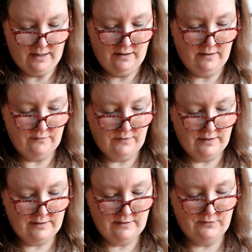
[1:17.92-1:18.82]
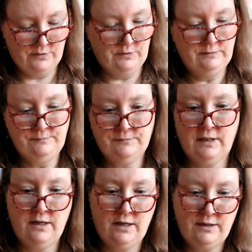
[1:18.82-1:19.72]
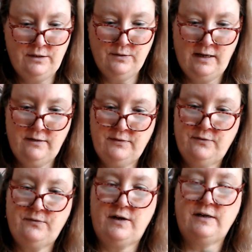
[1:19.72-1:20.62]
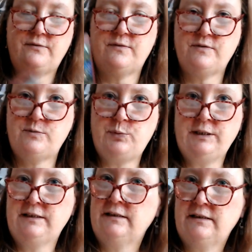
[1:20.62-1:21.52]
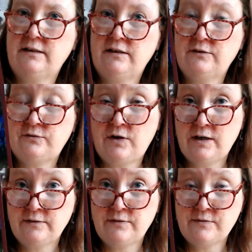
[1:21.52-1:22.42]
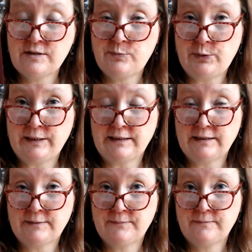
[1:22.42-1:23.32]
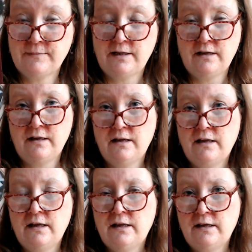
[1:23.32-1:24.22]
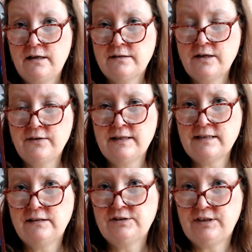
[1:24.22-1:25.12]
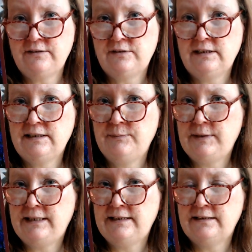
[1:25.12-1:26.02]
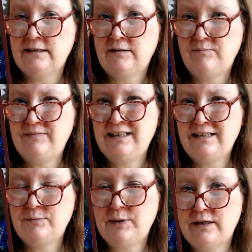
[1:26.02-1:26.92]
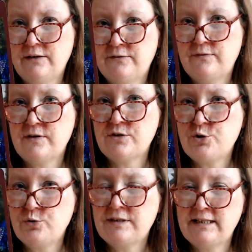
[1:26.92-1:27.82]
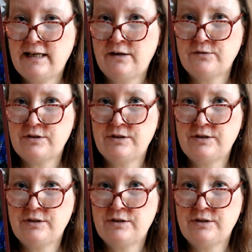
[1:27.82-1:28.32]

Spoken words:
first of all, you have the Five of Spring. Five of Spring. So this will generally mean little bit of sorting out to do.